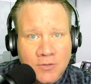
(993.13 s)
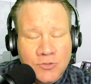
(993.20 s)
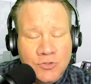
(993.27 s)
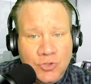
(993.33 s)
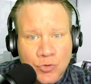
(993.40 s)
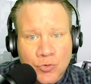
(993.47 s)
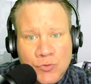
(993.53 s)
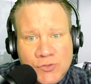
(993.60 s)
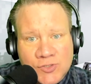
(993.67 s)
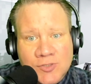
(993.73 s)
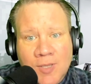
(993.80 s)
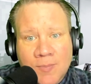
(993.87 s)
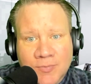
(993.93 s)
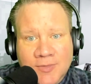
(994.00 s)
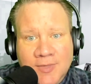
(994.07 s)
do
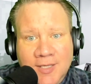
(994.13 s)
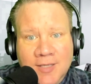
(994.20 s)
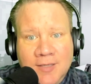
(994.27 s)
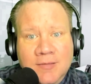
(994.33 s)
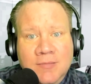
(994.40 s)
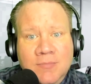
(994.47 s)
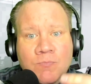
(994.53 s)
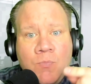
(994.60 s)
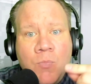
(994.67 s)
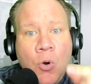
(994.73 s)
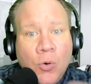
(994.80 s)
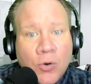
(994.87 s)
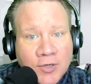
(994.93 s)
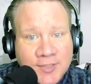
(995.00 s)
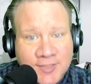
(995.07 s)
something
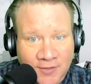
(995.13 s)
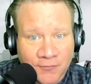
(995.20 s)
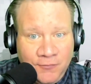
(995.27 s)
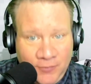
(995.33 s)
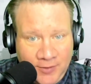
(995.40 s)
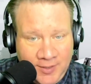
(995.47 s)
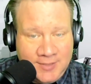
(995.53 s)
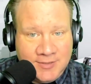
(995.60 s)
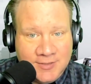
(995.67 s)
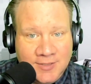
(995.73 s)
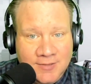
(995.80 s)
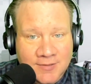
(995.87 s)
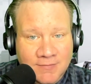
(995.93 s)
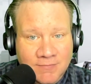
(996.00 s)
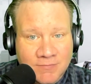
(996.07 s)
more different
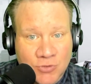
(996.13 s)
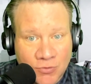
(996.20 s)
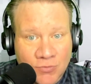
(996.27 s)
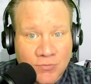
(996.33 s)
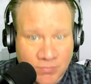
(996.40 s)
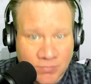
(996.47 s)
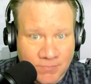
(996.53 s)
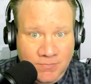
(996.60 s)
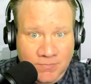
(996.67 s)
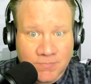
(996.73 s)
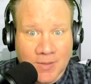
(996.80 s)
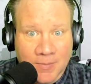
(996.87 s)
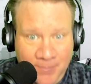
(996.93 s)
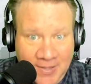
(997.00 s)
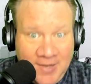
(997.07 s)
to
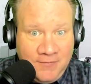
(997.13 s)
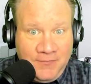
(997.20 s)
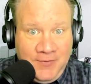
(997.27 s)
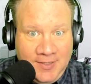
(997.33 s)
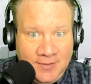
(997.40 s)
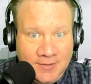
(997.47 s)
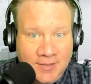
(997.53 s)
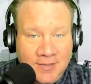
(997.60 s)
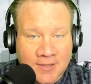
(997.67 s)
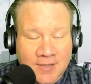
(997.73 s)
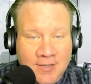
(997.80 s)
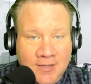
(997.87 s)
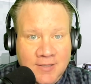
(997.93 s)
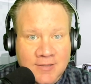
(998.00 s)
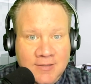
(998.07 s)
a benefit
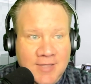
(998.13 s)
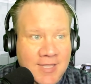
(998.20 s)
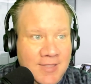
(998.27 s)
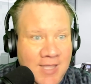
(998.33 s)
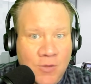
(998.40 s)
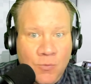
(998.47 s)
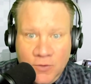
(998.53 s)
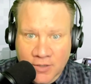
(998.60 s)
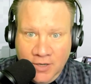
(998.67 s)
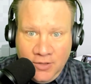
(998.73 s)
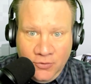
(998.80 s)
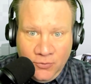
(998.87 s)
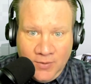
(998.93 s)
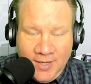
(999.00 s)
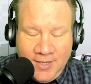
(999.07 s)
than they would
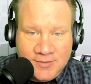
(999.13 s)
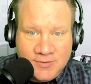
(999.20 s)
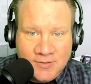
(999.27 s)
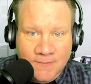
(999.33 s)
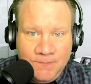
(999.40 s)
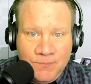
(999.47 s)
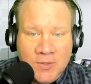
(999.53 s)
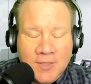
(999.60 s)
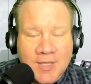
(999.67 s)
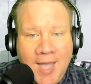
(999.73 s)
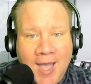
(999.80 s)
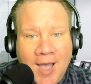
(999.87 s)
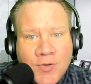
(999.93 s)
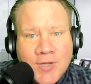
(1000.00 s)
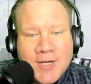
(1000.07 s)
otherwise?
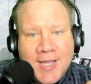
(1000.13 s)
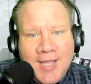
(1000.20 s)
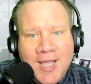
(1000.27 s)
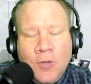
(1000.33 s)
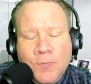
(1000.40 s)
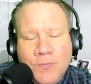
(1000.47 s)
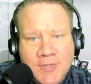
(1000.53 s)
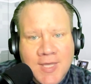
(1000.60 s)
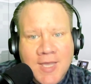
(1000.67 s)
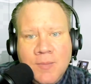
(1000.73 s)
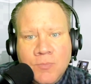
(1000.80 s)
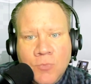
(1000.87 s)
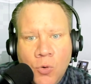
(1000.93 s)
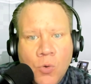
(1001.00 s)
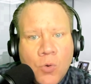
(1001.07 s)
How can I help
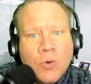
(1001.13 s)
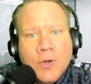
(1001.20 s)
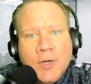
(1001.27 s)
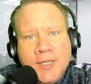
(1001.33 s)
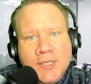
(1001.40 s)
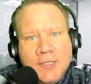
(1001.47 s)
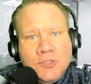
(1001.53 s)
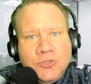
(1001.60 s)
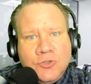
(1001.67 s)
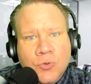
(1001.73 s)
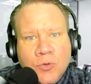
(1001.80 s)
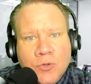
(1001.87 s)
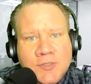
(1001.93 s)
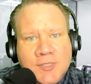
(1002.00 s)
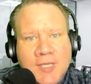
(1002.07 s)
them orient
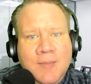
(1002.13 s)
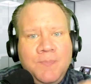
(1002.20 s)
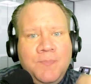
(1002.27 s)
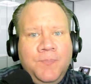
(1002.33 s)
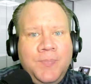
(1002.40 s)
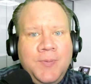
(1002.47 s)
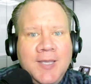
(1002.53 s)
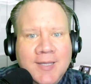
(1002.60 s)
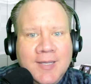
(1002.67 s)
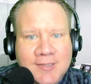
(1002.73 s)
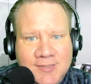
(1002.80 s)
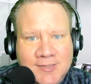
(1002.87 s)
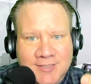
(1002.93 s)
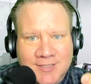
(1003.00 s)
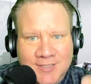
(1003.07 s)
towards a
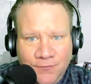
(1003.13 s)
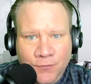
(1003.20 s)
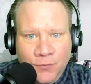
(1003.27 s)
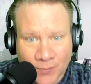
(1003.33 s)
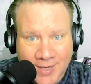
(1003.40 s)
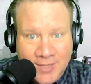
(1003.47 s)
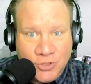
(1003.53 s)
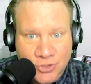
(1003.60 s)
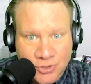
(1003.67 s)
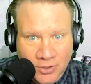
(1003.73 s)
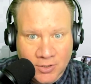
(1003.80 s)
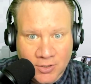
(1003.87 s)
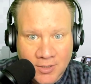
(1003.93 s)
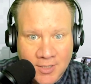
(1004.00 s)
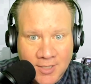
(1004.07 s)
biggest
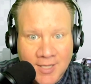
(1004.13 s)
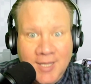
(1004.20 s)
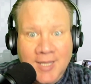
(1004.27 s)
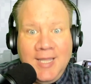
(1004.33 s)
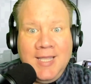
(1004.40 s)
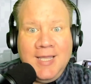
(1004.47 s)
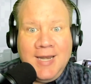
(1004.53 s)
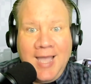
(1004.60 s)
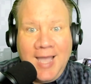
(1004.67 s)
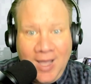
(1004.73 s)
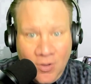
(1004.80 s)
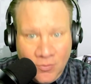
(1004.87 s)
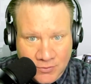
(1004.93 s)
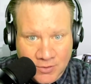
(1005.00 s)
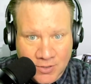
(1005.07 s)
differential in
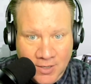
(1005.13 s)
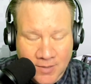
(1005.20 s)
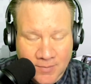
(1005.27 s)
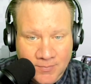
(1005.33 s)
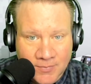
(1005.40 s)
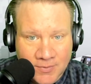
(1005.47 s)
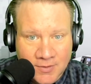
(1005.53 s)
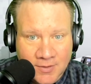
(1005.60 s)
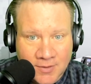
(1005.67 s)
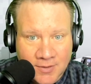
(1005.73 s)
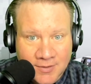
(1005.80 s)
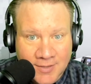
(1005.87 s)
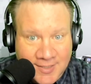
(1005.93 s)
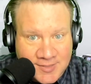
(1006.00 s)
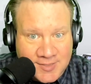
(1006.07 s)
outcome?
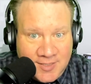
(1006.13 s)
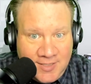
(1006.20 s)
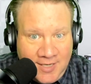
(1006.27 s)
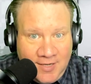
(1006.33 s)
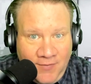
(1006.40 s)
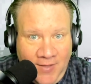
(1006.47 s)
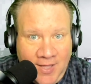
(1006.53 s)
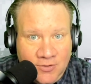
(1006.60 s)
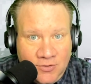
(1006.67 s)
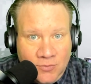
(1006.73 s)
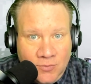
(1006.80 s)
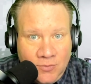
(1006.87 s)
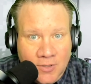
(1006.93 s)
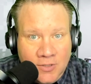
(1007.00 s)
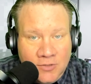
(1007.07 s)
That's the data
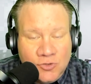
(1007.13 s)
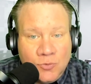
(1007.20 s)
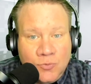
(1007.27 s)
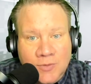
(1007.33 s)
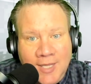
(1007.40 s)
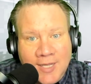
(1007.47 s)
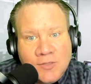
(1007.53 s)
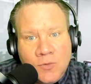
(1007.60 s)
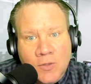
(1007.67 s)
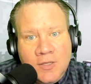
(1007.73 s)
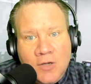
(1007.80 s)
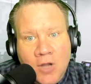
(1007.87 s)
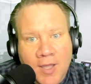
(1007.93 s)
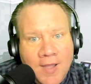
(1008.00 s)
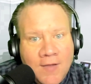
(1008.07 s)
value. So that
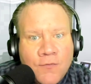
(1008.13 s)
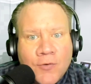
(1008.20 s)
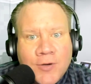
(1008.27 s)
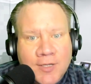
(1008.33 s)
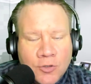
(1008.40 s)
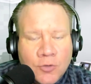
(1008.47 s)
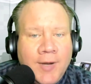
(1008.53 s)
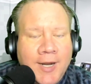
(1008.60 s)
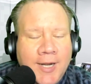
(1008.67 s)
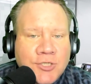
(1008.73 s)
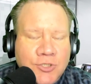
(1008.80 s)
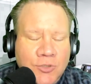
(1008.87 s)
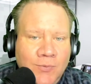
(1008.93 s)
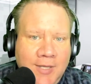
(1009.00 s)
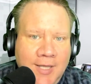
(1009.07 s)
in every
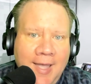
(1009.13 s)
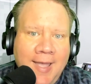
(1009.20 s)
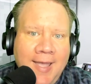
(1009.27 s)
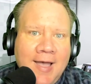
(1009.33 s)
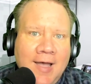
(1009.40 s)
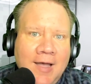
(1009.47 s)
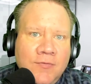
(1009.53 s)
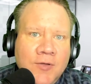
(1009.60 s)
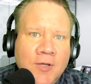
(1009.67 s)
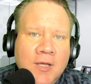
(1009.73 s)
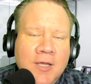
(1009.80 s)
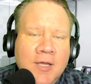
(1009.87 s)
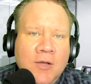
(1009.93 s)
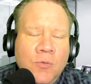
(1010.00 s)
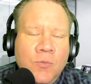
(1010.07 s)
interaction we have,
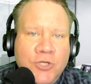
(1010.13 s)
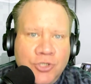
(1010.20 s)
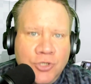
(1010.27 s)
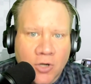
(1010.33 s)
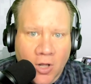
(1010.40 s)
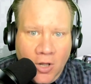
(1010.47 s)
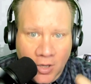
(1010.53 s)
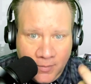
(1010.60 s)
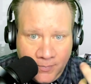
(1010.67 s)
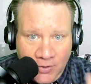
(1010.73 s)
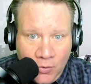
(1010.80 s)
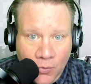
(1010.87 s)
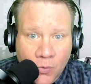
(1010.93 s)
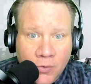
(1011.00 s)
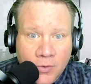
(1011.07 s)
we should all
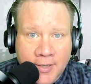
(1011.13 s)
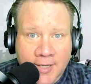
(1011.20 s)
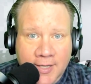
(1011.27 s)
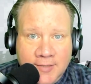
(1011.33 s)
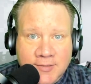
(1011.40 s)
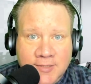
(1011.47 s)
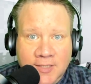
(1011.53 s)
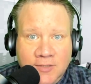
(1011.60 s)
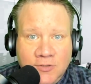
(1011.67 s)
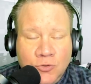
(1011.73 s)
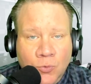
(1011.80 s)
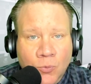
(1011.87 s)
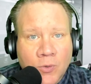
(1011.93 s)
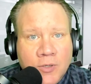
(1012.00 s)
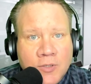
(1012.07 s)
be orienting
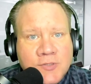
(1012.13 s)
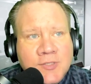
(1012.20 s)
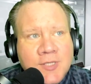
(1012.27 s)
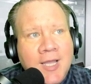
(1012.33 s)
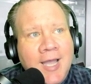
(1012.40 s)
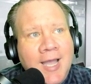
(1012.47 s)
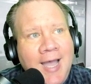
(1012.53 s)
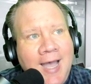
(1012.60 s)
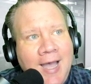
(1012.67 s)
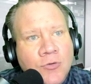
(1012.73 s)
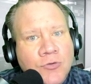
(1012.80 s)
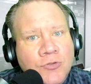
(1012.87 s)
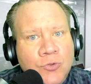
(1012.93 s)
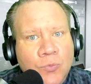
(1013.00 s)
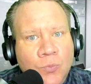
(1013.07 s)
towards
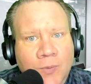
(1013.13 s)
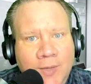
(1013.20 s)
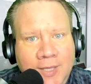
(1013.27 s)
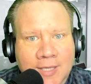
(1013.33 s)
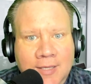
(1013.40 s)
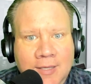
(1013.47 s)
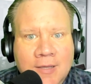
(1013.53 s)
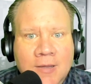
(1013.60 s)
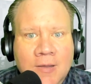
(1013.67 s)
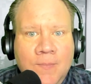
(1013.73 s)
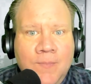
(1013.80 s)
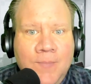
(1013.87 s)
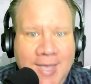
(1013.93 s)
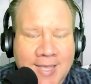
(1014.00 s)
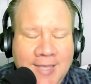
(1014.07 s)
how do we
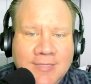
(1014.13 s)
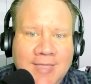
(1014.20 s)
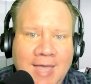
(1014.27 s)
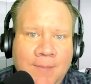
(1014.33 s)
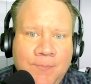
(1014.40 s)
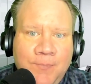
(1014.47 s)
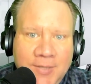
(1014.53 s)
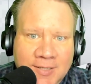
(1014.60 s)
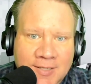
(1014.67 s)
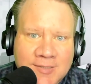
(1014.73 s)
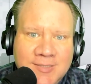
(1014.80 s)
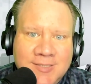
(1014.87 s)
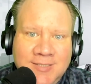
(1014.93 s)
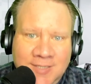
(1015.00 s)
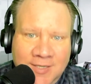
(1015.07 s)
make that
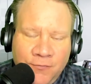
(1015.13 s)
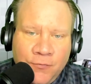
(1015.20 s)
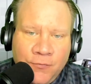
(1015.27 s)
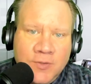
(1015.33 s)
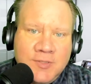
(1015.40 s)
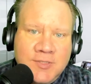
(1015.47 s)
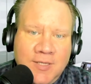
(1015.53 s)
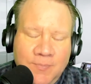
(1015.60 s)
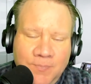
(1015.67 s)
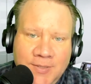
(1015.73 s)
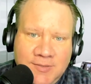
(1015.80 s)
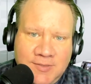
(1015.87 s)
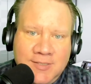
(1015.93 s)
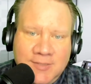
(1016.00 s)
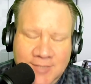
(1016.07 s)
biggest difference in
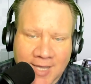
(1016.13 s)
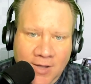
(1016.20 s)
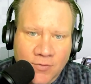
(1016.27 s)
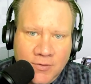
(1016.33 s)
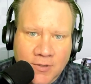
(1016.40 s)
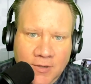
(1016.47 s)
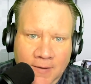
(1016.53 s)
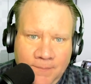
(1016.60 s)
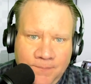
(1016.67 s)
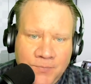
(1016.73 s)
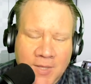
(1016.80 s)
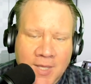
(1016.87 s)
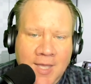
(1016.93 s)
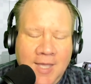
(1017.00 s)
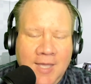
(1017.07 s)
business outcome?
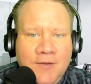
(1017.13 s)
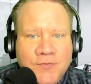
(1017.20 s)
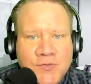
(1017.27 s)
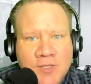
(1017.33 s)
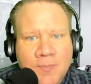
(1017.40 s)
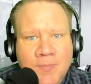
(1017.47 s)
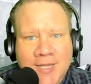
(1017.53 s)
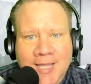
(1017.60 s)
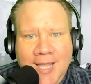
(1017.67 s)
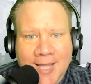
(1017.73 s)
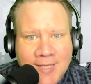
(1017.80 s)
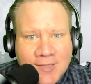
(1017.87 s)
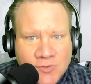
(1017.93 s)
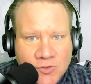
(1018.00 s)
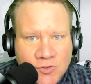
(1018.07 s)
And if somebody
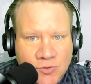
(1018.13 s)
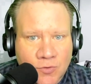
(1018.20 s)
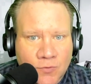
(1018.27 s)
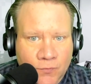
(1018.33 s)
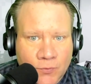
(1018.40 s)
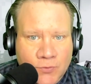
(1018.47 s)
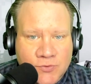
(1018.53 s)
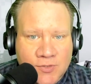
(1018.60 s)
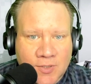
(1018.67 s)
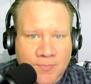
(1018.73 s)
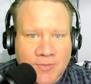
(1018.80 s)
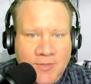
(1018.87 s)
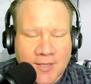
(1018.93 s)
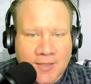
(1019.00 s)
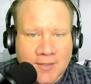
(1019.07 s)
asks you for
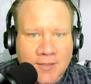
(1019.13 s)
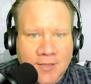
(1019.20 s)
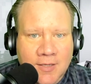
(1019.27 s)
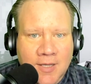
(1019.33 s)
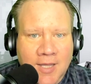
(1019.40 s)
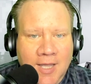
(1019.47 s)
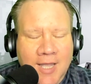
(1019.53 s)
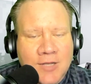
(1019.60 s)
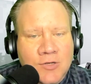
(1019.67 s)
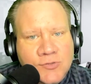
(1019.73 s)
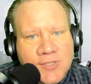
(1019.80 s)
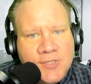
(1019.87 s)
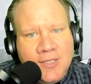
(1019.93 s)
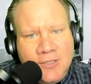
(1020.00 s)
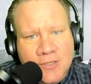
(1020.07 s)
something and you
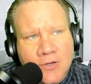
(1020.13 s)
say,